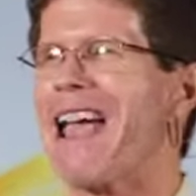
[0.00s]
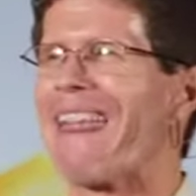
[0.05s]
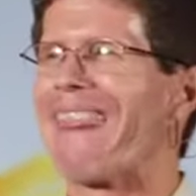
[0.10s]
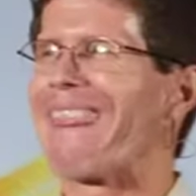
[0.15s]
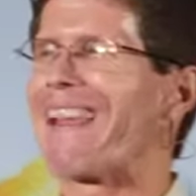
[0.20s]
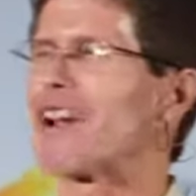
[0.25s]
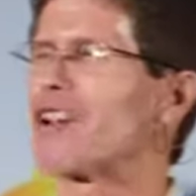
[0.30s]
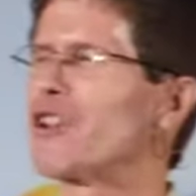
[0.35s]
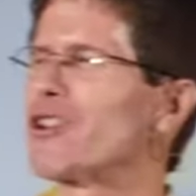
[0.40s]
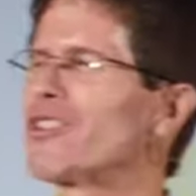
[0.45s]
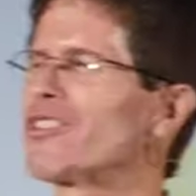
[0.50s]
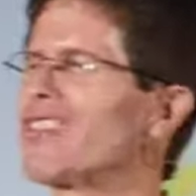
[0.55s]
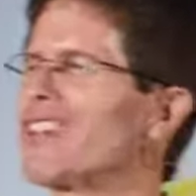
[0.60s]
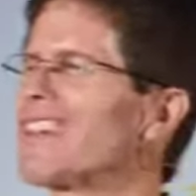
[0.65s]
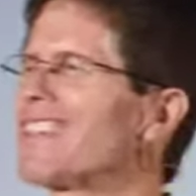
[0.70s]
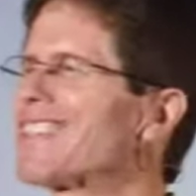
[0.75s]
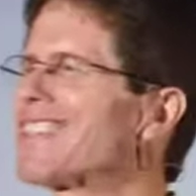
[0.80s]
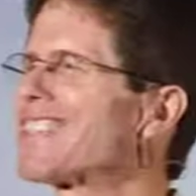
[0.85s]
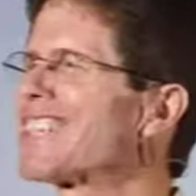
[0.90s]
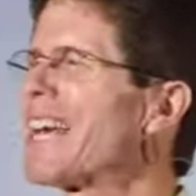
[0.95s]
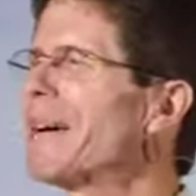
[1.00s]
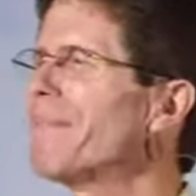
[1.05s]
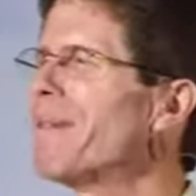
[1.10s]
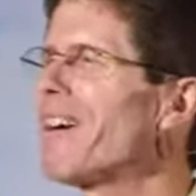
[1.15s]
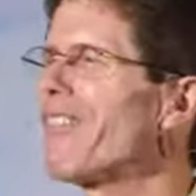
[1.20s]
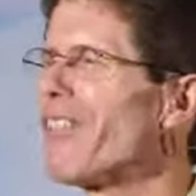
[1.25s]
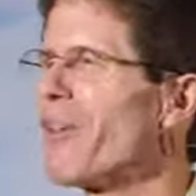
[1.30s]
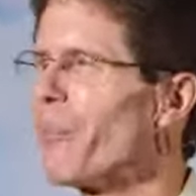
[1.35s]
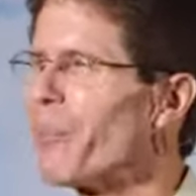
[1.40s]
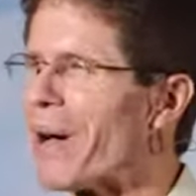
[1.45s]
They're using some
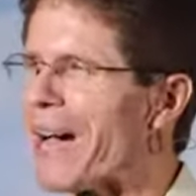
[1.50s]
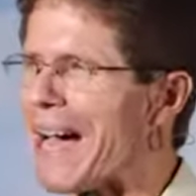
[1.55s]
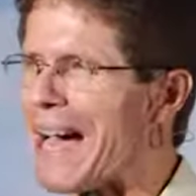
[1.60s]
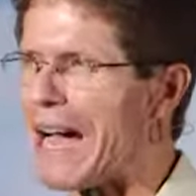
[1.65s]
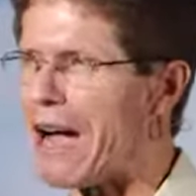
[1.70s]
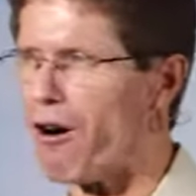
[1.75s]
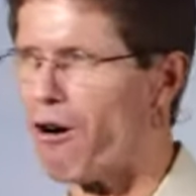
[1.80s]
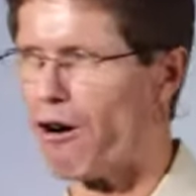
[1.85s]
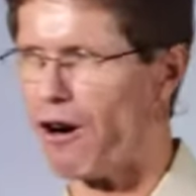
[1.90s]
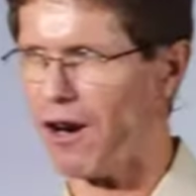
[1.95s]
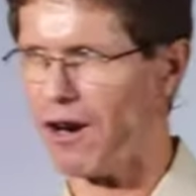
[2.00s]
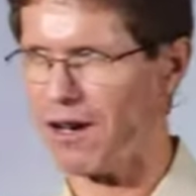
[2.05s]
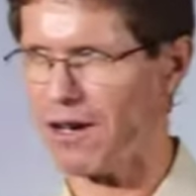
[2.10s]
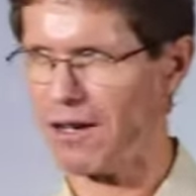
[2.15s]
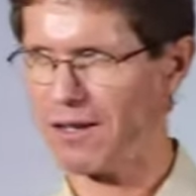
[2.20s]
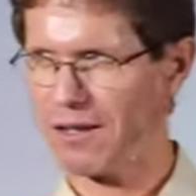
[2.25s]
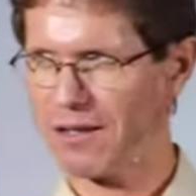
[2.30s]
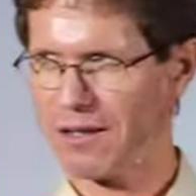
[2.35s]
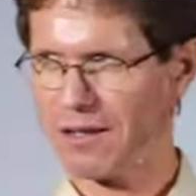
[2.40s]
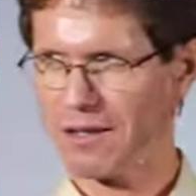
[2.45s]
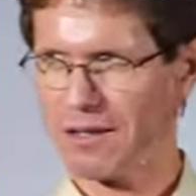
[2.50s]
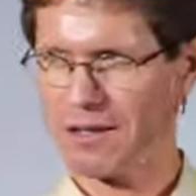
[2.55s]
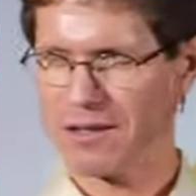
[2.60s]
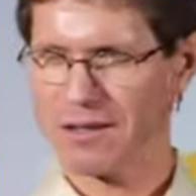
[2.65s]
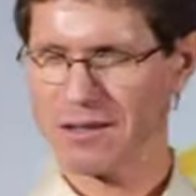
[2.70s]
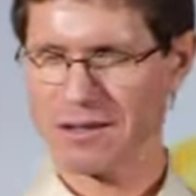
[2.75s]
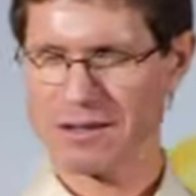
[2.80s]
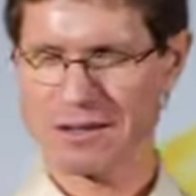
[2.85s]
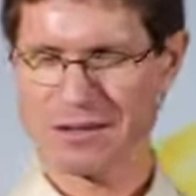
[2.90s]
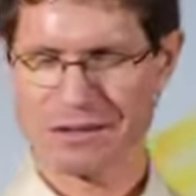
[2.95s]
other power.
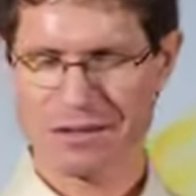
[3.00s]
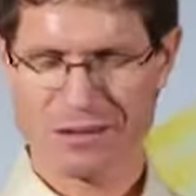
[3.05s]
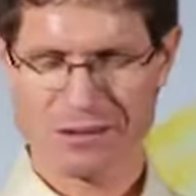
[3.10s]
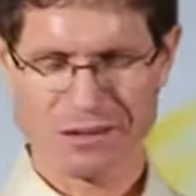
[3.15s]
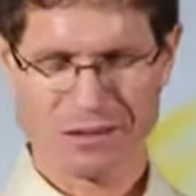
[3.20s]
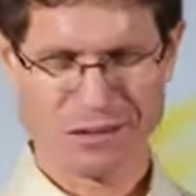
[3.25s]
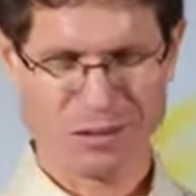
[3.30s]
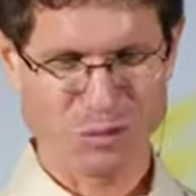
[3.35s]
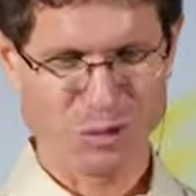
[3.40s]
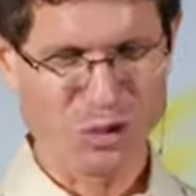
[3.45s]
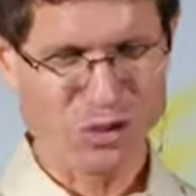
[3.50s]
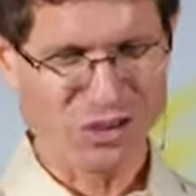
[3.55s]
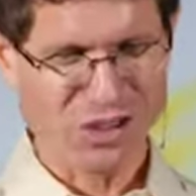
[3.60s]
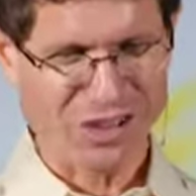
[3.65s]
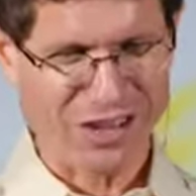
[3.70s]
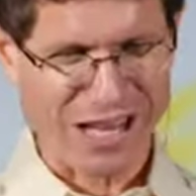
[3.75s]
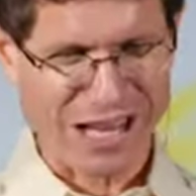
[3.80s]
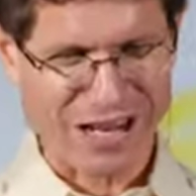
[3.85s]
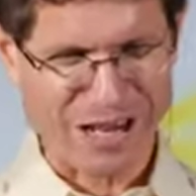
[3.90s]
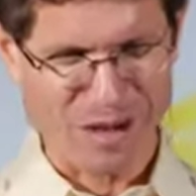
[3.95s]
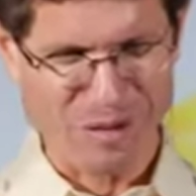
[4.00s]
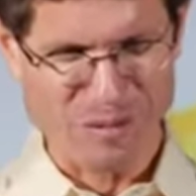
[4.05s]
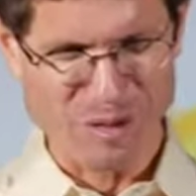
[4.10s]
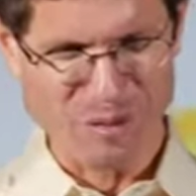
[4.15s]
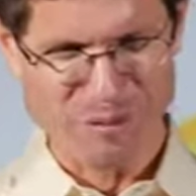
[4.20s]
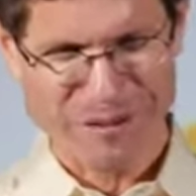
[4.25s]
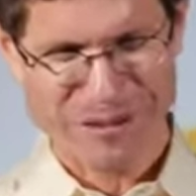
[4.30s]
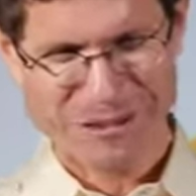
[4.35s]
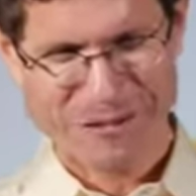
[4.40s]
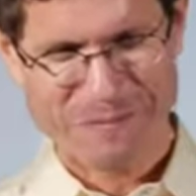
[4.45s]
We'll see that in a
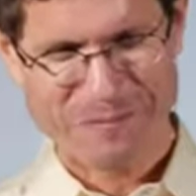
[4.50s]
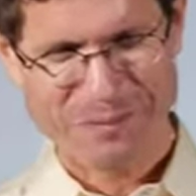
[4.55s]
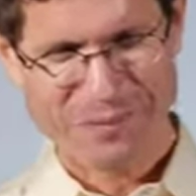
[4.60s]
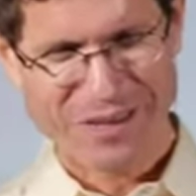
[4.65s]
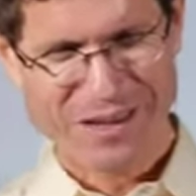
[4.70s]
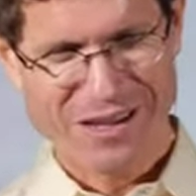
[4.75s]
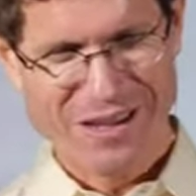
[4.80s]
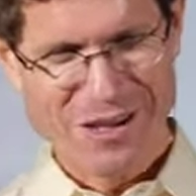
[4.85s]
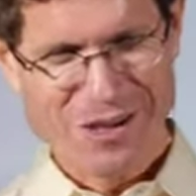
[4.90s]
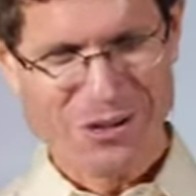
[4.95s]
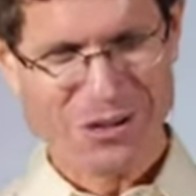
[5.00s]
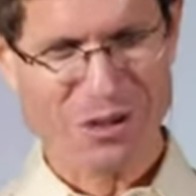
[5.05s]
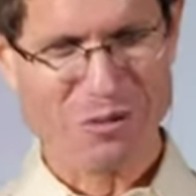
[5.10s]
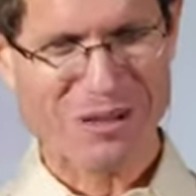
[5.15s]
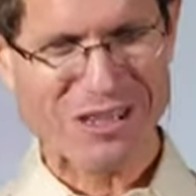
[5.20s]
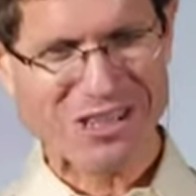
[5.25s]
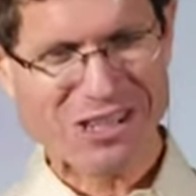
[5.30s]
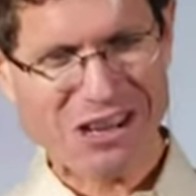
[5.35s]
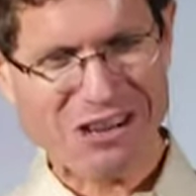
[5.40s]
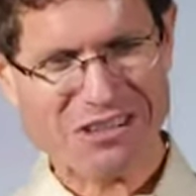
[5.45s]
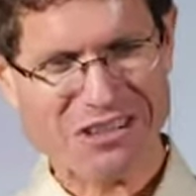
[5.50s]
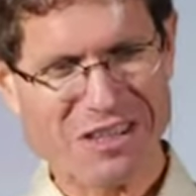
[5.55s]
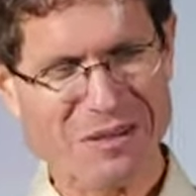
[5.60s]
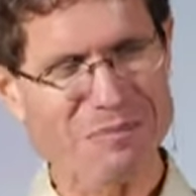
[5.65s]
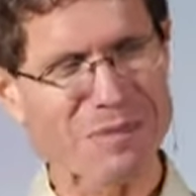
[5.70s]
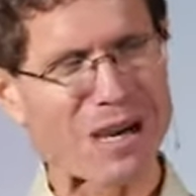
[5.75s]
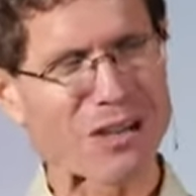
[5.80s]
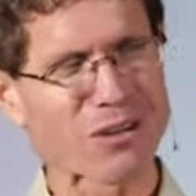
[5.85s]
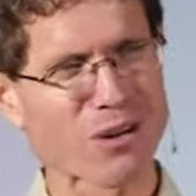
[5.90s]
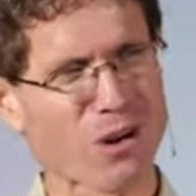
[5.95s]
moment. So we test them
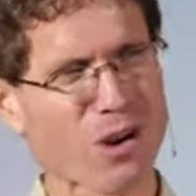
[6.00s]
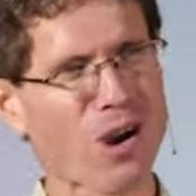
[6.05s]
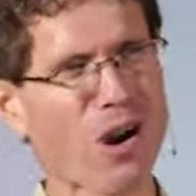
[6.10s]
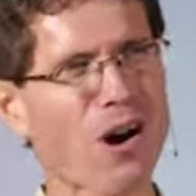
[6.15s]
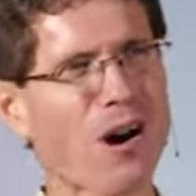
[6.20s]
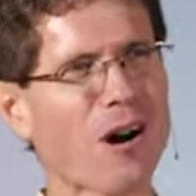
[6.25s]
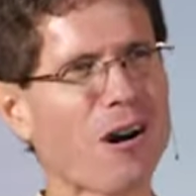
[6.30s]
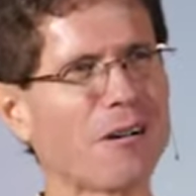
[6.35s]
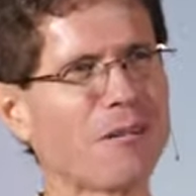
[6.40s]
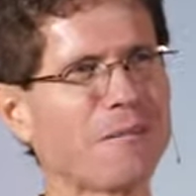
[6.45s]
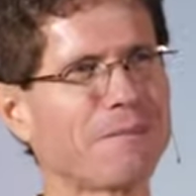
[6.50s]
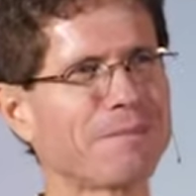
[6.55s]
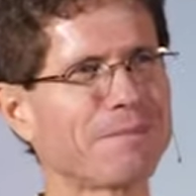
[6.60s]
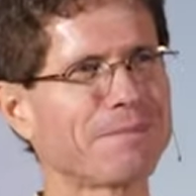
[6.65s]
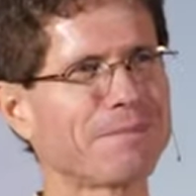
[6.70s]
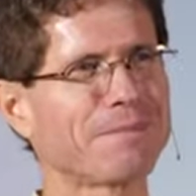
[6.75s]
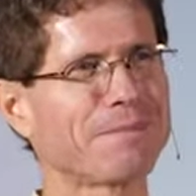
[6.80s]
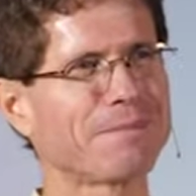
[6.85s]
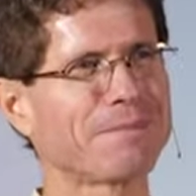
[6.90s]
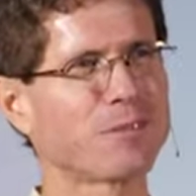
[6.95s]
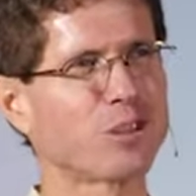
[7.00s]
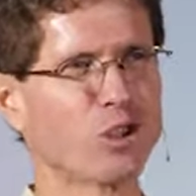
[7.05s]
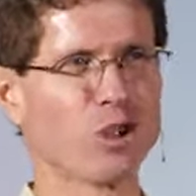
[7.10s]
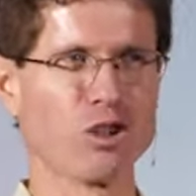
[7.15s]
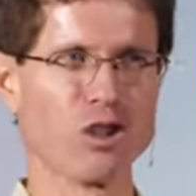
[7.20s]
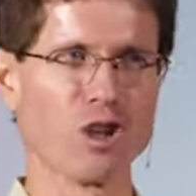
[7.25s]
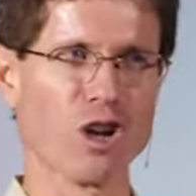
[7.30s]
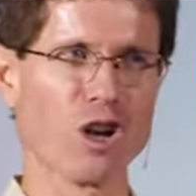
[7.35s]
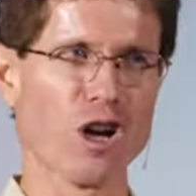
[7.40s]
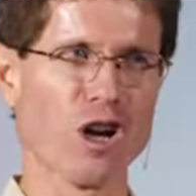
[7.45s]
by the law, to
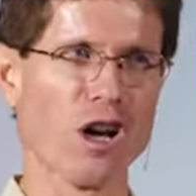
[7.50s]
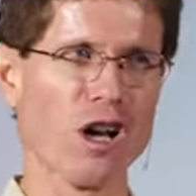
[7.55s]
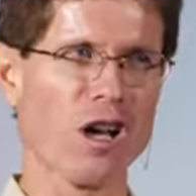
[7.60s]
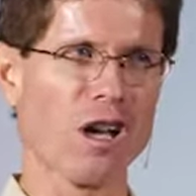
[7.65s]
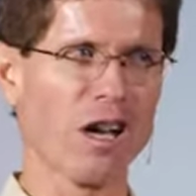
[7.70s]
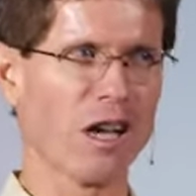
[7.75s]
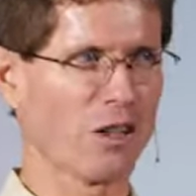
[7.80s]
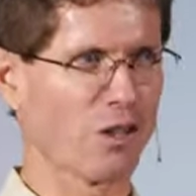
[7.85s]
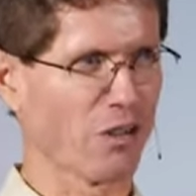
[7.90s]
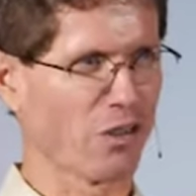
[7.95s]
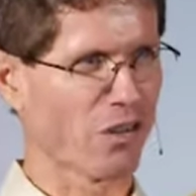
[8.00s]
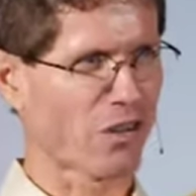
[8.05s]
the law, and to the